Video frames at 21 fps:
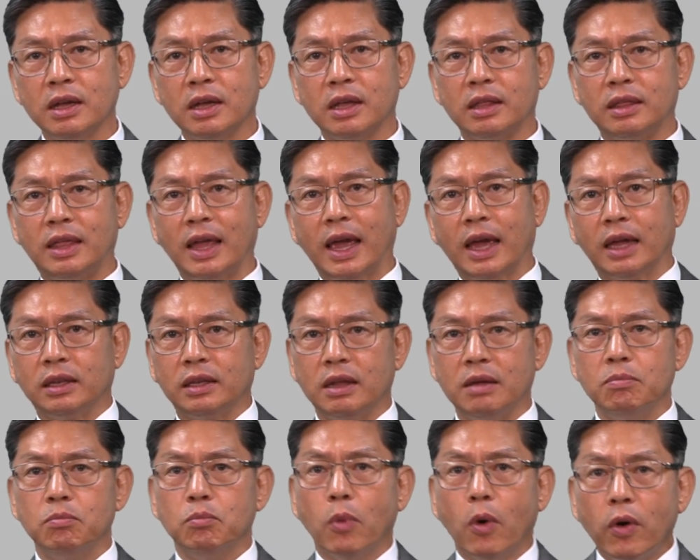
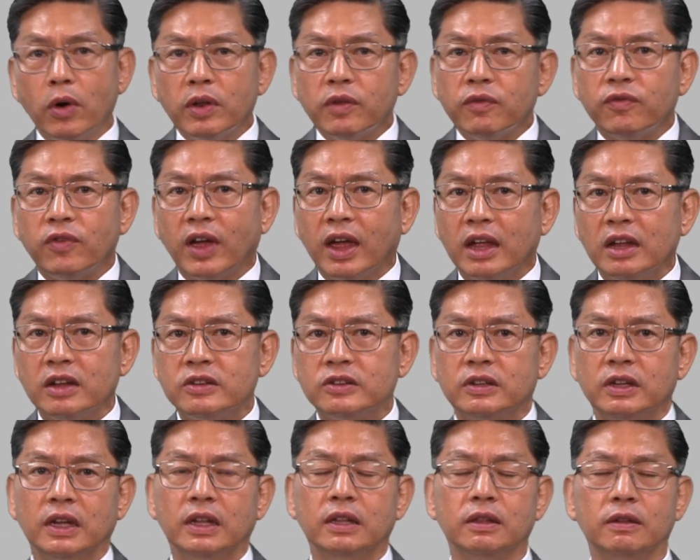that
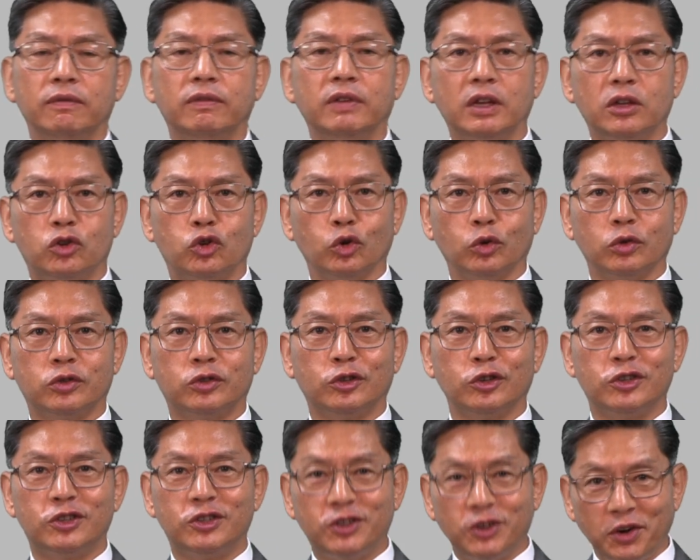motivates individuals
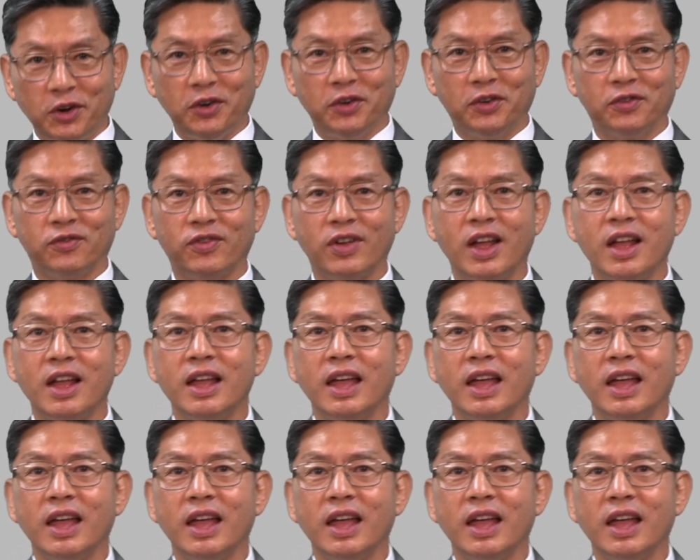to serve